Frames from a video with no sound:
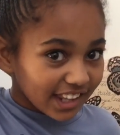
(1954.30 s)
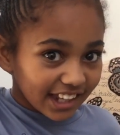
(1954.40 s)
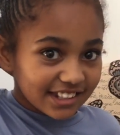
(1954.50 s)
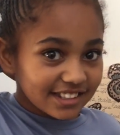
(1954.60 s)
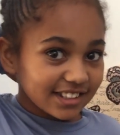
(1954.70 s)

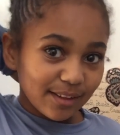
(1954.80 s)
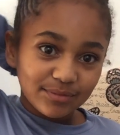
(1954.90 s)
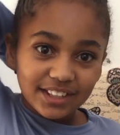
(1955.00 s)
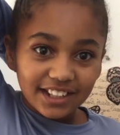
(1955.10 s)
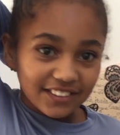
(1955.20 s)
There's
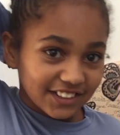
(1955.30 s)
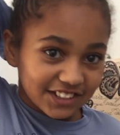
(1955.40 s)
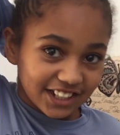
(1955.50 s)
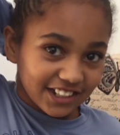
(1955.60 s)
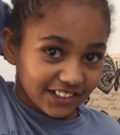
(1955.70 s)
something that
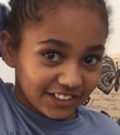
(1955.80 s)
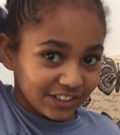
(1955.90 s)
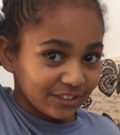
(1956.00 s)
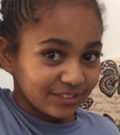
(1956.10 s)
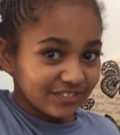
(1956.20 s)
she cannot do.